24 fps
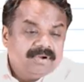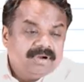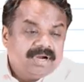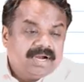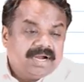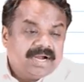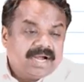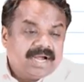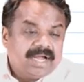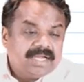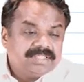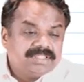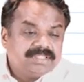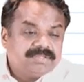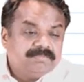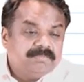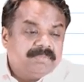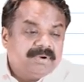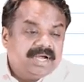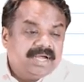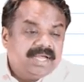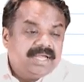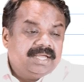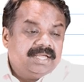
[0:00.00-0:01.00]
cast
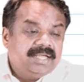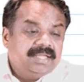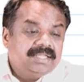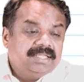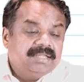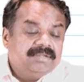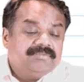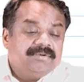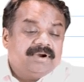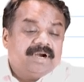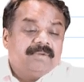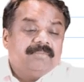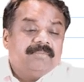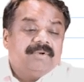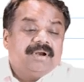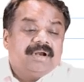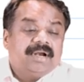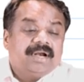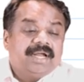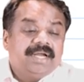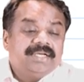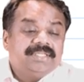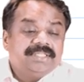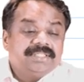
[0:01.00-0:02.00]
by the fundamental
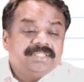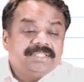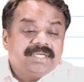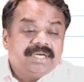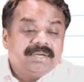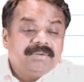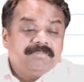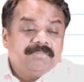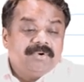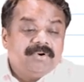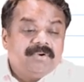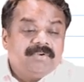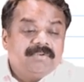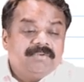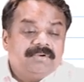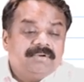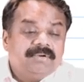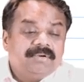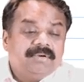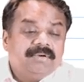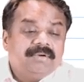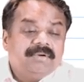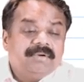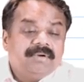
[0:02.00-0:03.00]
rights is removed
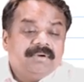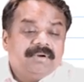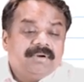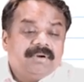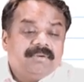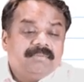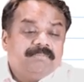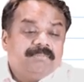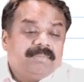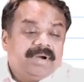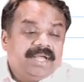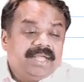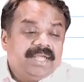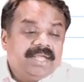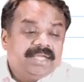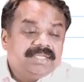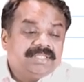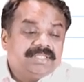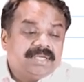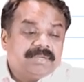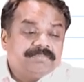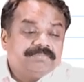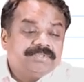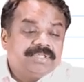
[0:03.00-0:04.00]
by a
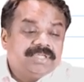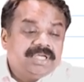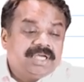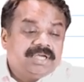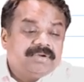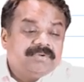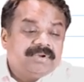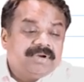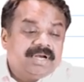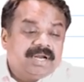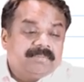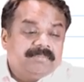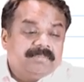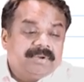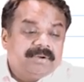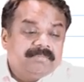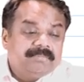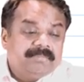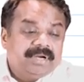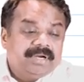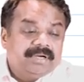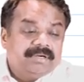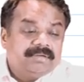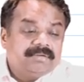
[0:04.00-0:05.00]
subsequent
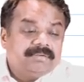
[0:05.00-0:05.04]
amendment.